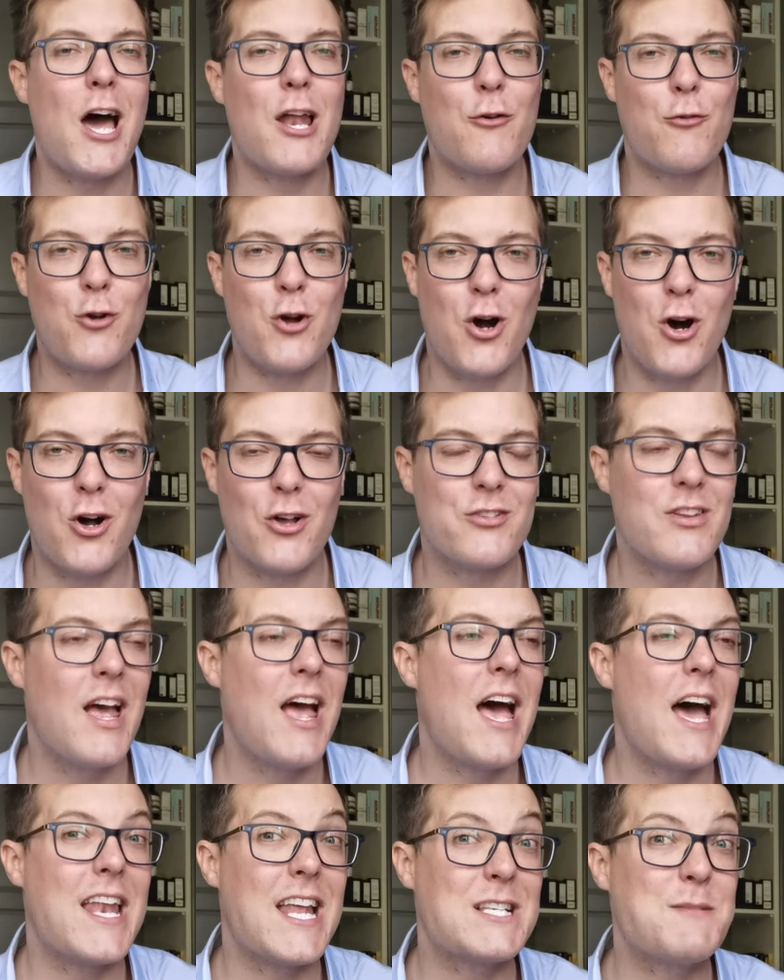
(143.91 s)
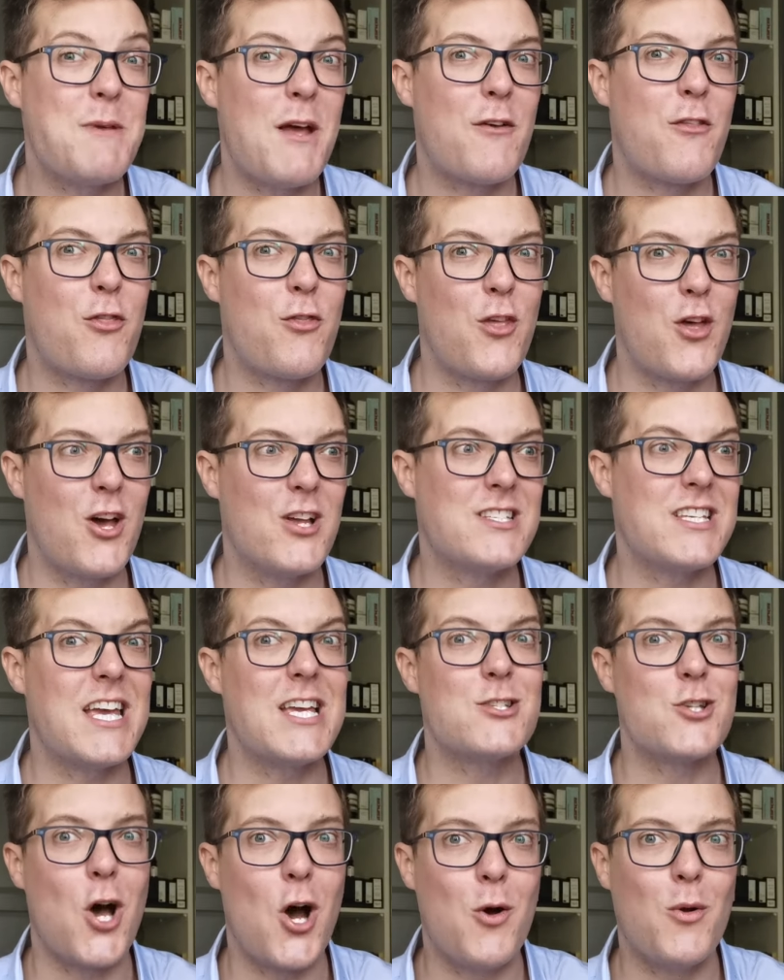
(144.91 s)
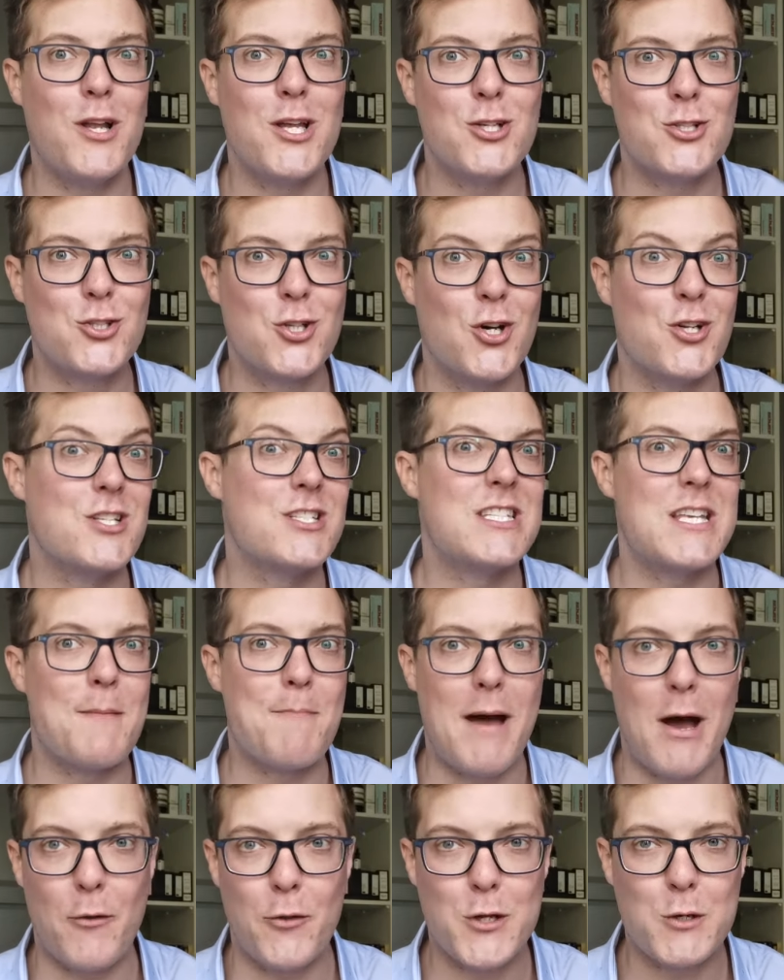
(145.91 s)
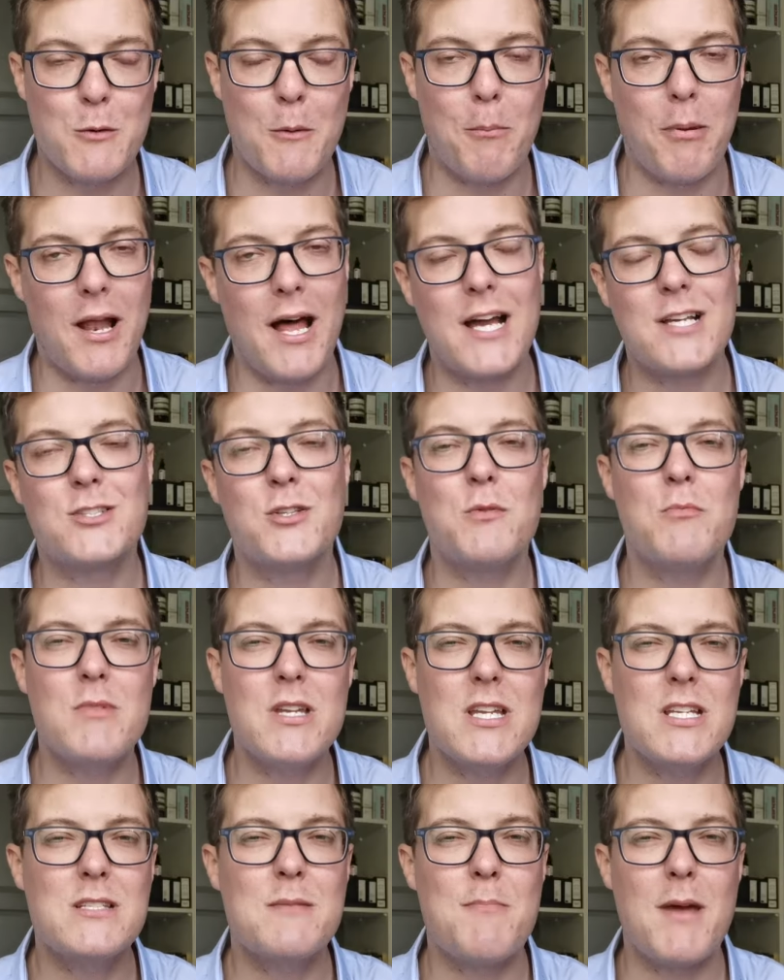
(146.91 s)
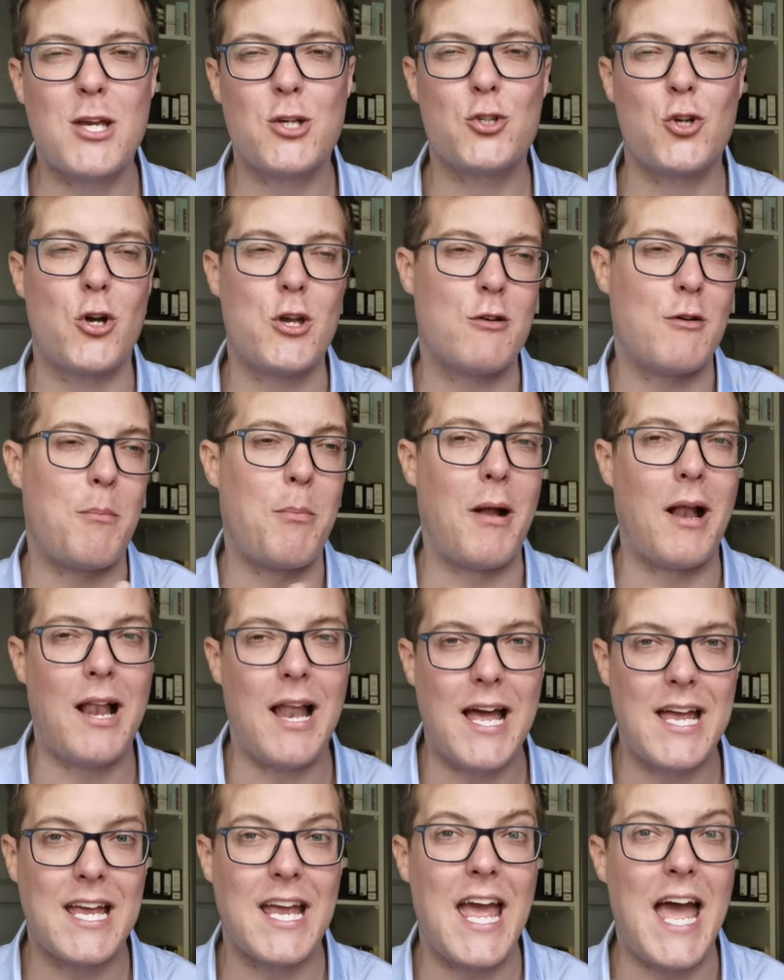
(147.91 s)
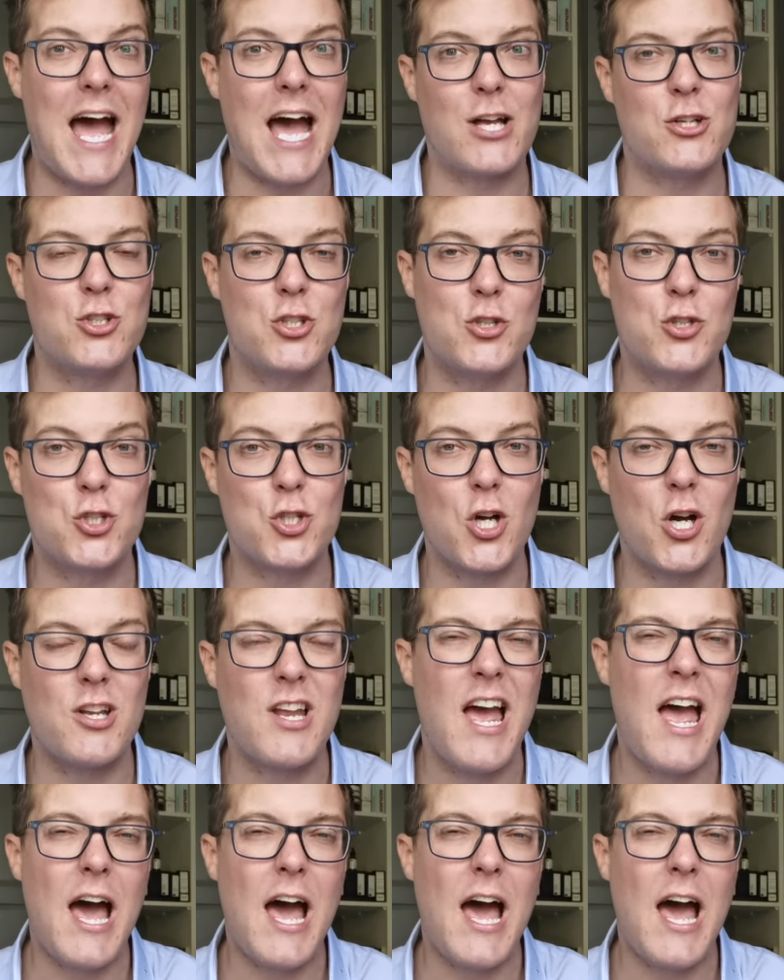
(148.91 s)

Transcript: And of course, an SPF 30 is only as good as the amount that you apply. So you need to make sure you're applying it as you should.